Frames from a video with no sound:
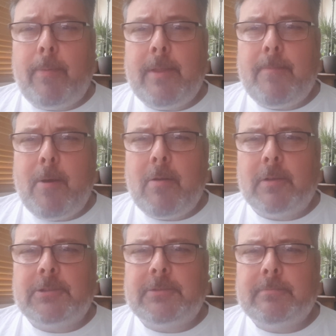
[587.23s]
the
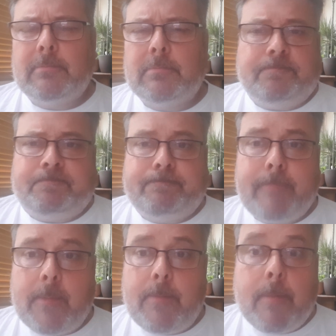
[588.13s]
bars.
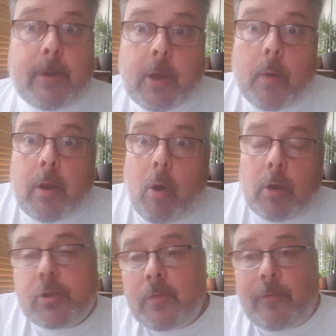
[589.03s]
Maybe people who go along
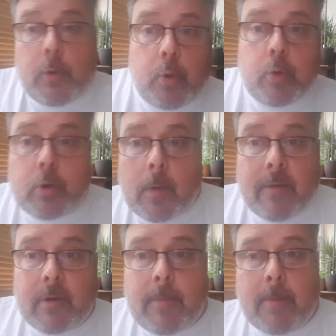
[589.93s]
and do food or
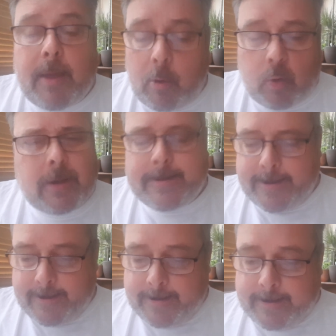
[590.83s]
whatever it may be, or
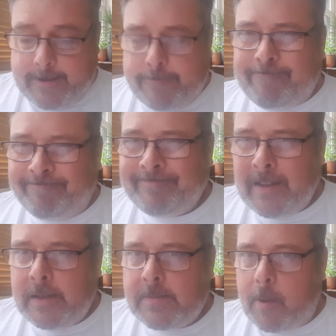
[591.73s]

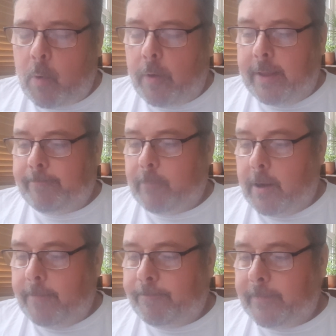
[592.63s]
it's a bit worrying,
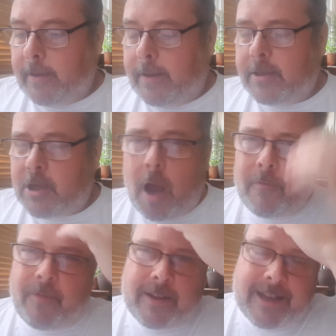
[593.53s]
right? Because you can't
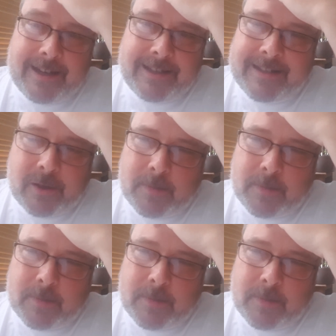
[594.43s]
find any details